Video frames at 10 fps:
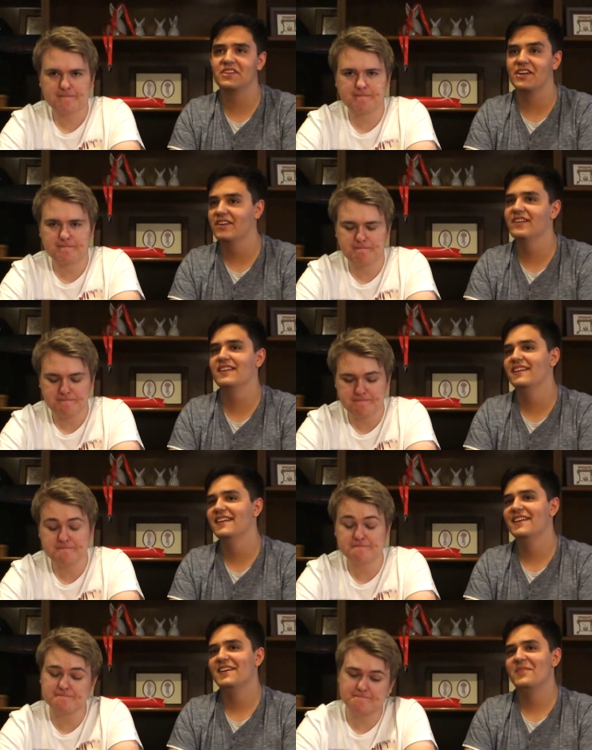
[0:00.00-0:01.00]
Speaker 1: gotten
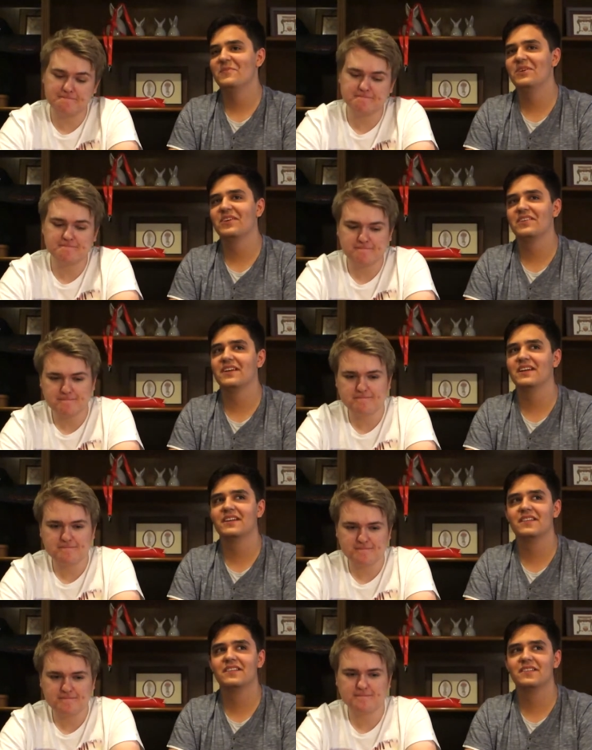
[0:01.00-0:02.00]
because I
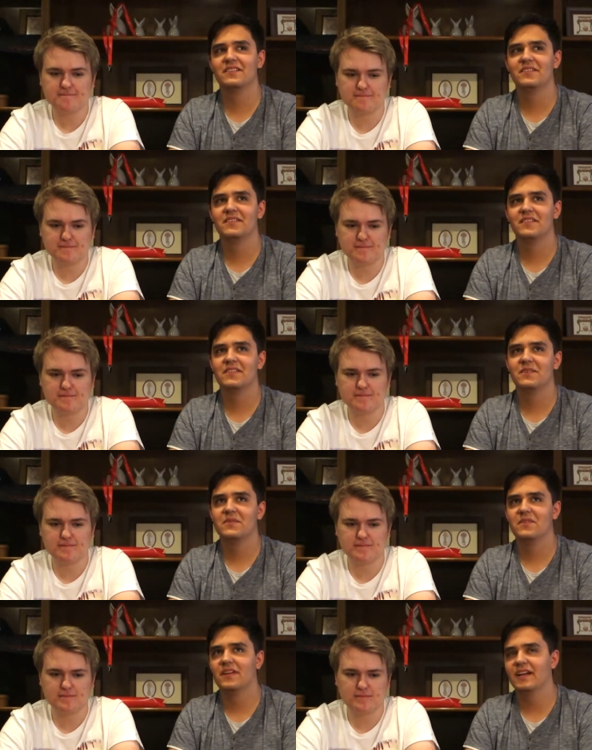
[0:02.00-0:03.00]
got
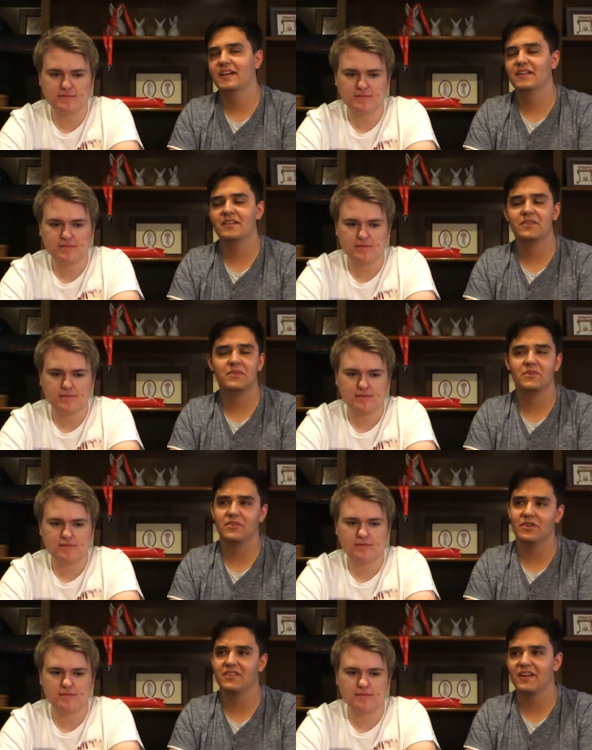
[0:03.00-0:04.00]
like
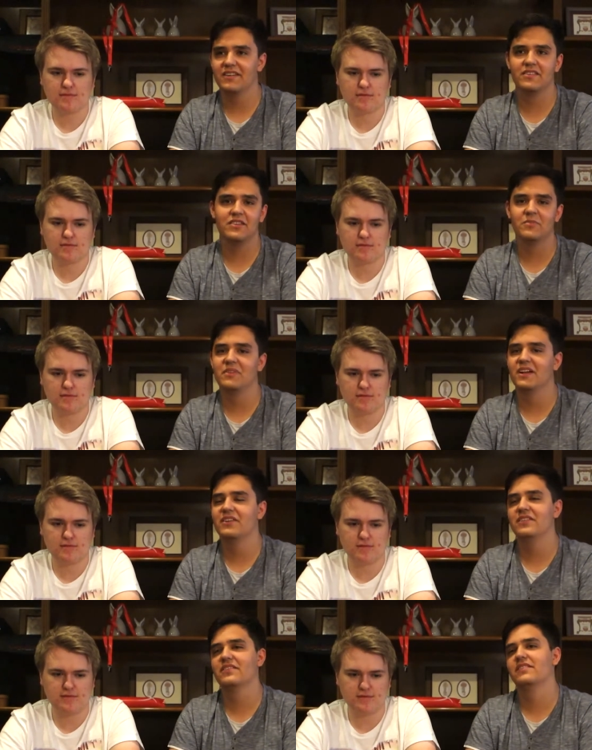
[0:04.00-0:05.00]
not high skilled
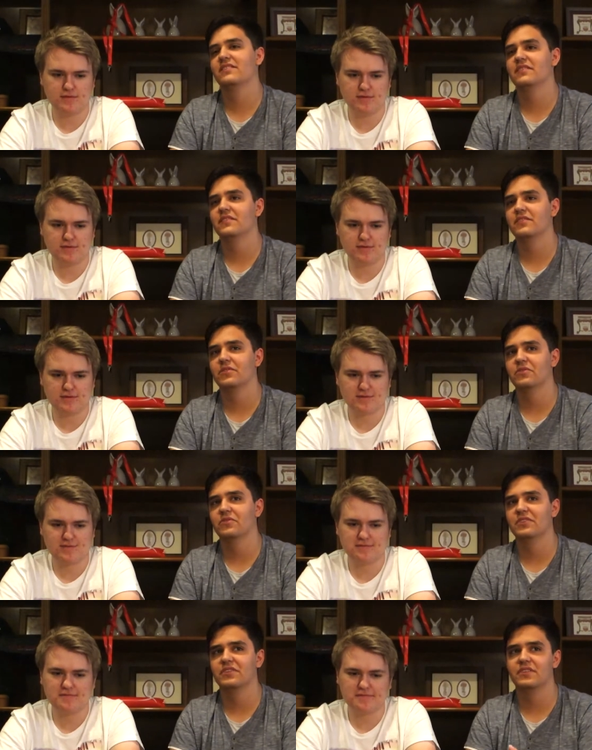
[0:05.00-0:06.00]
players. So
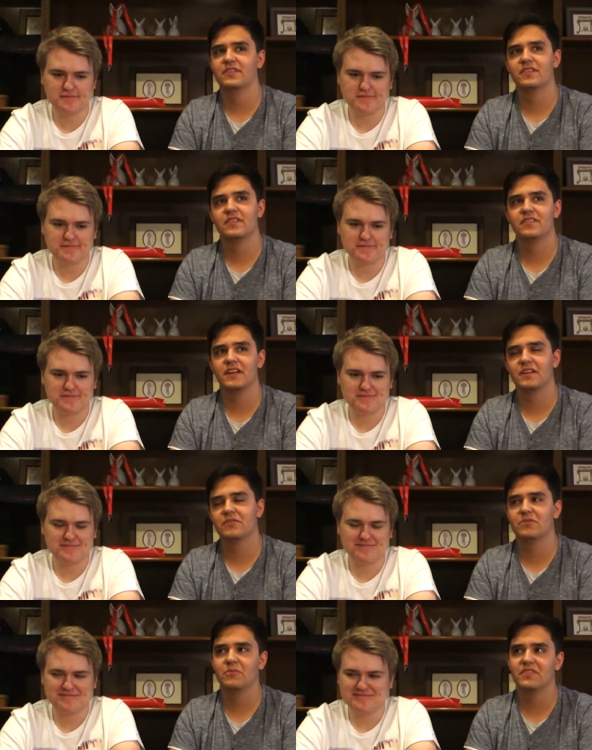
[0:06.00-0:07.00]
the
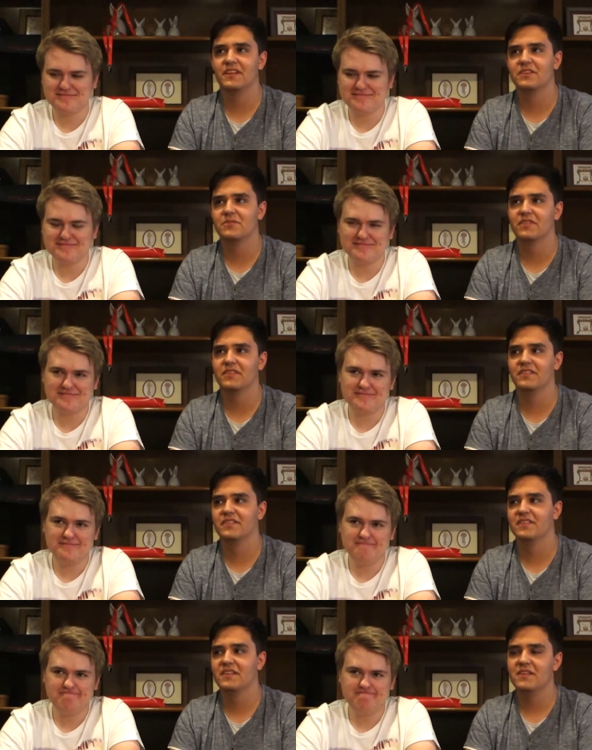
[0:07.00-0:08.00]
second group stage
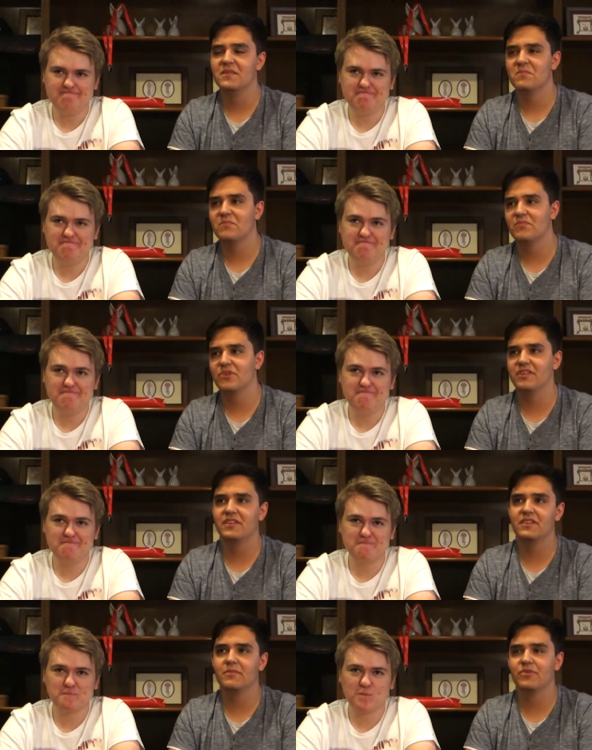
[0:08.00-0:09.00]
was
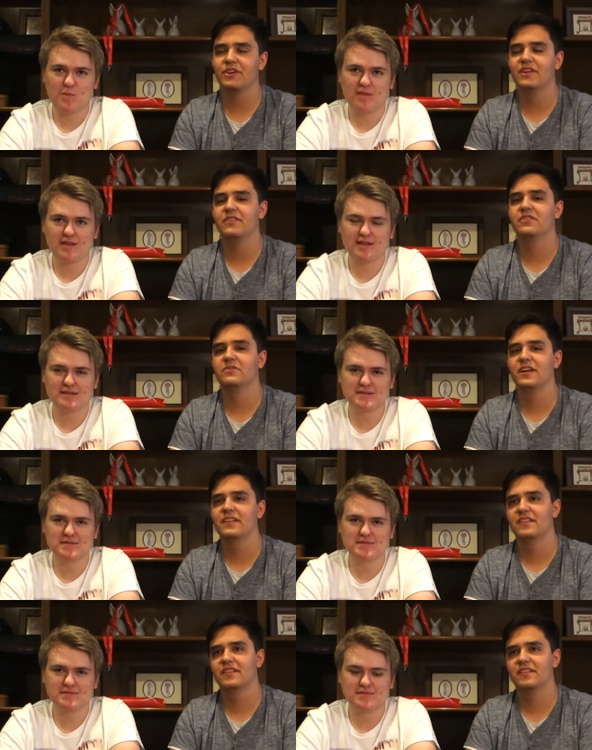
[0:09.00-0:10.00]
pretty pretty easy to get.